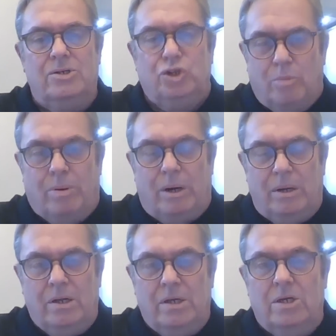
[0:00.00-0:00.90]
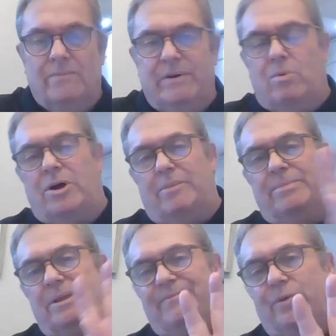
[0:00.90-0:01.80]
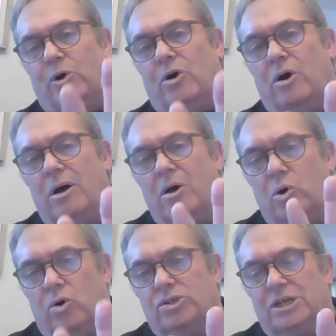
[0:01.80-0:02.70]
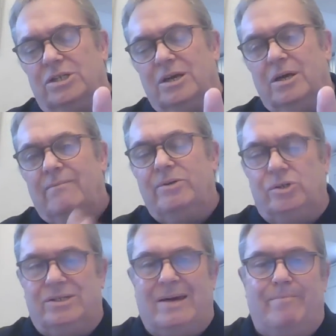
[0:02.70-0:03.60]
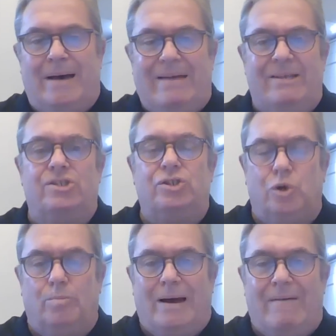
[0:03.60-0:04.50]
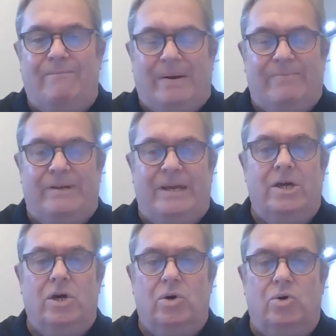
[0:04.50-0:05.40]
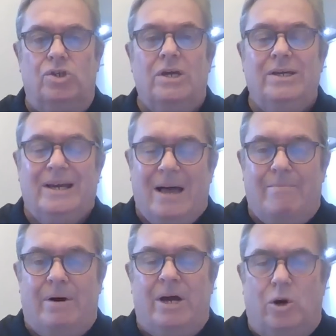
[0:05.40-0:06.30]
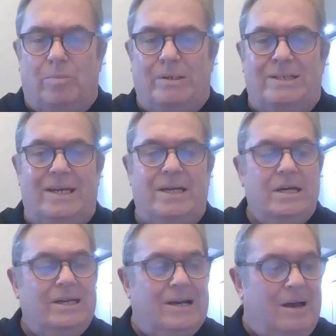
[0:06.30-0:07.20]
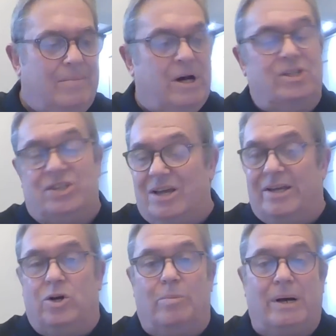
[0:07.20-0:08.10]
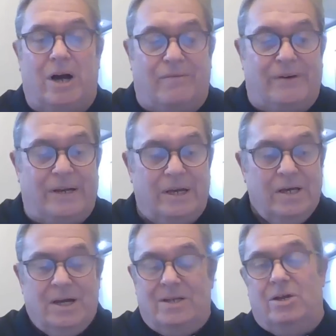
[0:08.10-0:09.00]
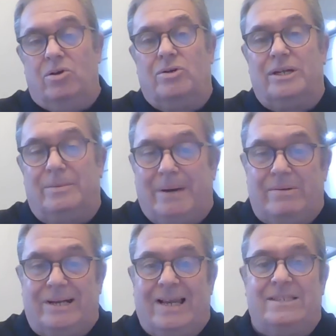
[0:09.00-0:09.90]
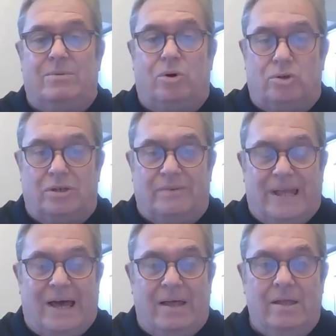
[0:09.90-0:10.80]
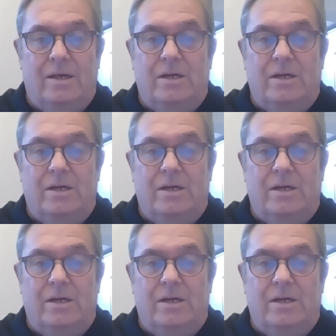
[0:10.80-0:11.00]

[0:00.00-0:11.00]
Double. If you want them, the 4 horses for just £10. That's £2.50 a horse. You can't buy a cup of tea. You can't buy certainly a cup of coffee. And you're looking at about a glass of water for that.